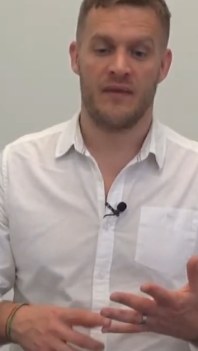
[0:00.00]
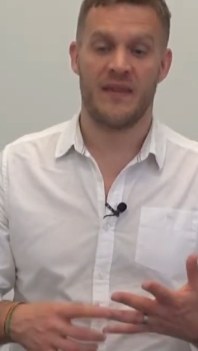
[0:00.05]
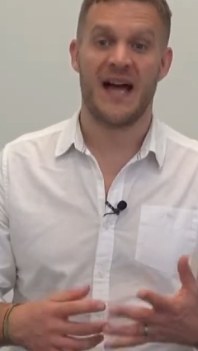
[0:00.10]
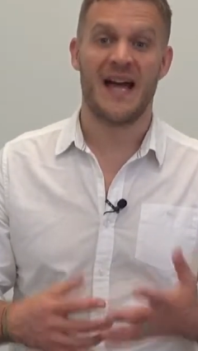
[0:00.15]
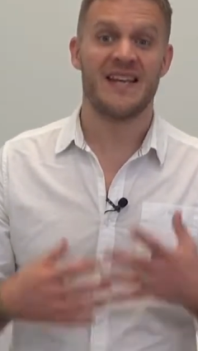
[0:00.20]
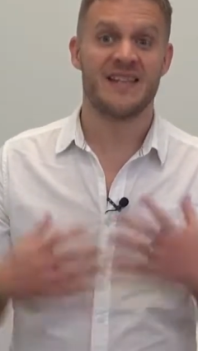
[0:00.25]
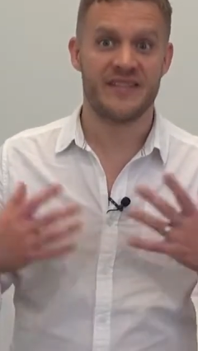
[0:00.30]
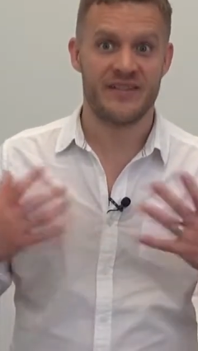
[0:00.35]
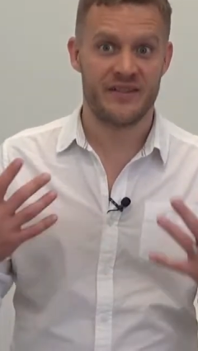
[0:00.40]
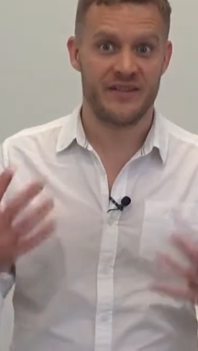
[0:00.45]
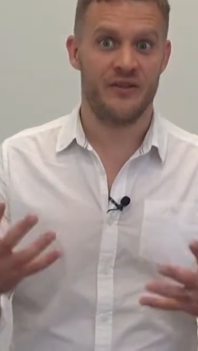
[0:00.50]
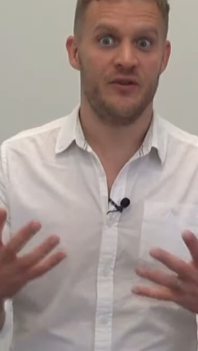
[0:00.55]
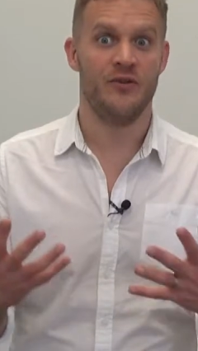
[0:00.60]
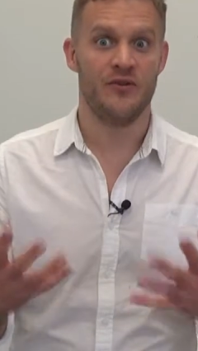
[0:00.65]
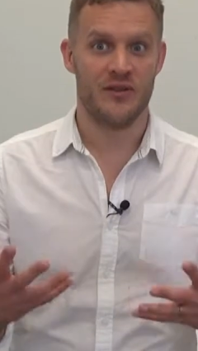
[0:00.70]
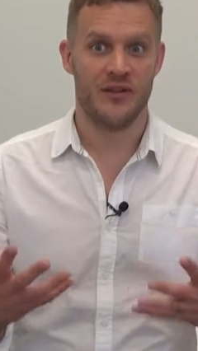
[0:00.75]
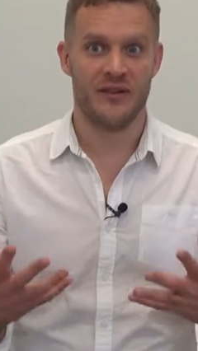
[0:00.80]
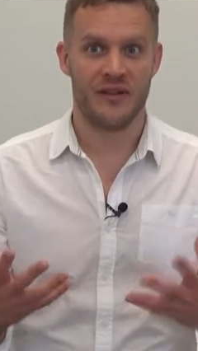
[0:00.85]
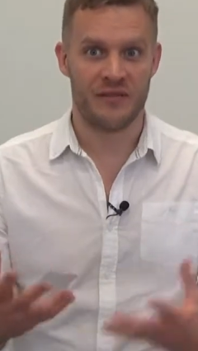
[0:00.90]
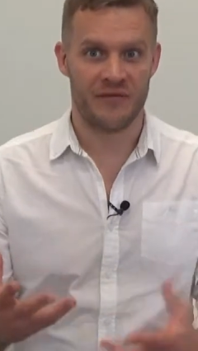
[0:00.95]
That's
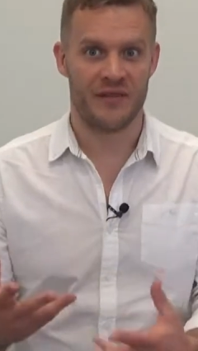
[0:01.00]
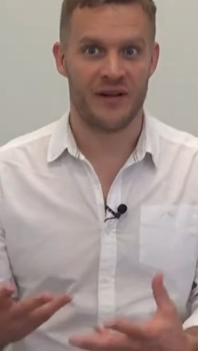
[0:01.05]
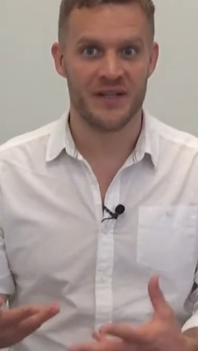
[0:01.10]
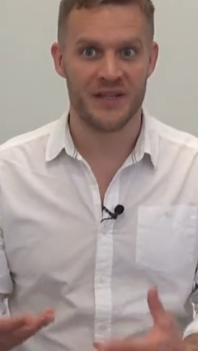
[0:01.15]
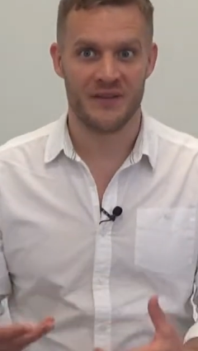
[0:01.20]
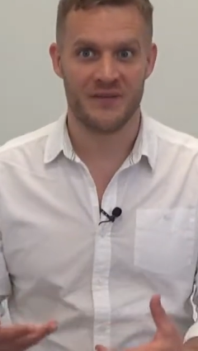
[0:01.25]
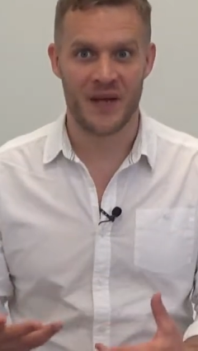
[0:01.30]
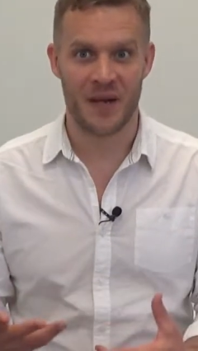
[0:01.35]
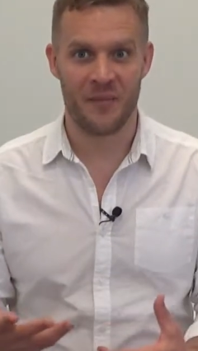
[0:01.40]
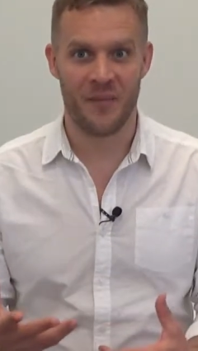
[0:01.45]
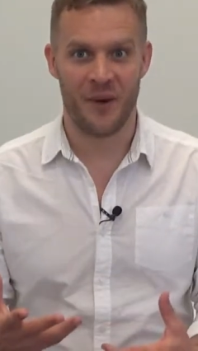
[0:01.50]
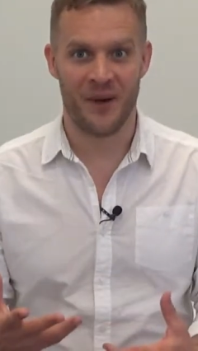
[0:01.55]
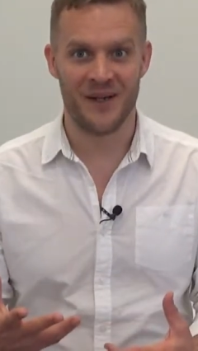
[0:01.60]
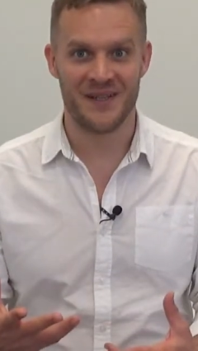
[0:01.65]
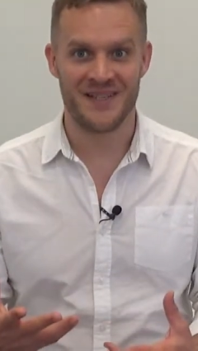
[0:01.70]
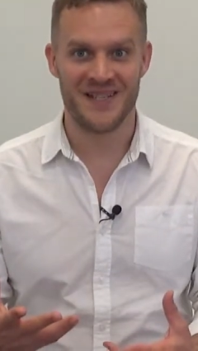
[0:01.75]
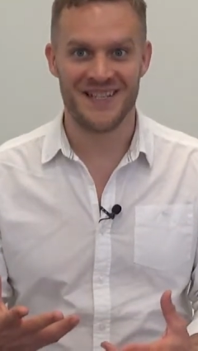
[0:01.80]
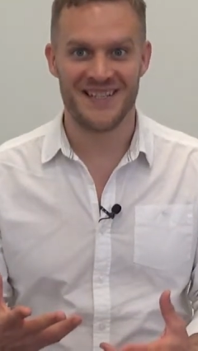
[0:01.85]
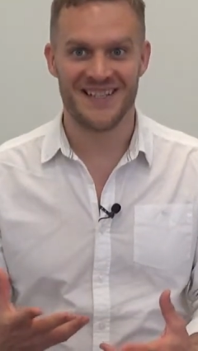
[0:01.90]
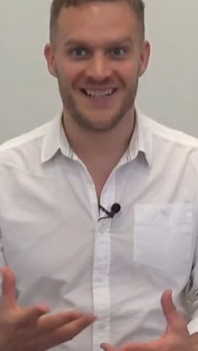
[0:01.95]
usually at the front of our
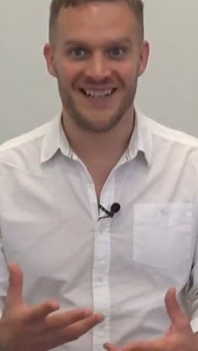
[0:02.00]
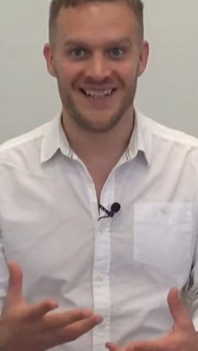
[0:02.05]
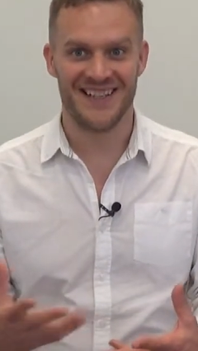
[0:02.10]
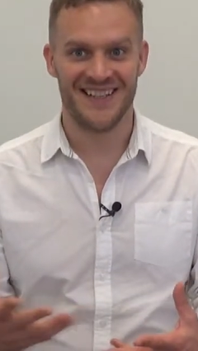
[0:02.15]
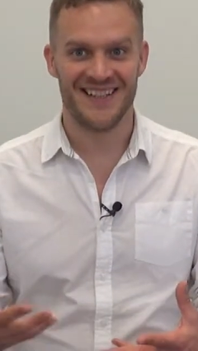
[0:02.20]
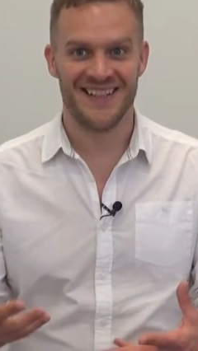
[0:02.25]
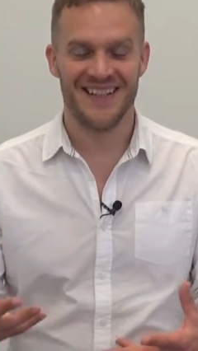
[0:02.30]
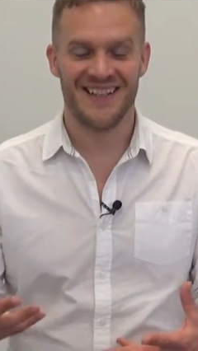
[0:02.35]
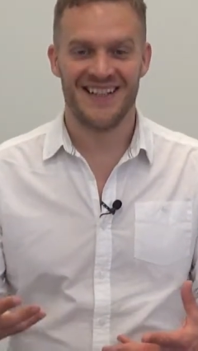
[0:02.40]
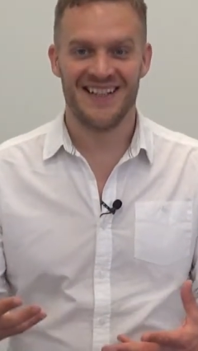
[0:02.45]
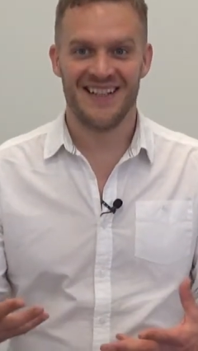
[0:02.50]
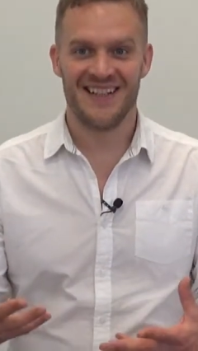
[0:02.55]
minds, isn't it?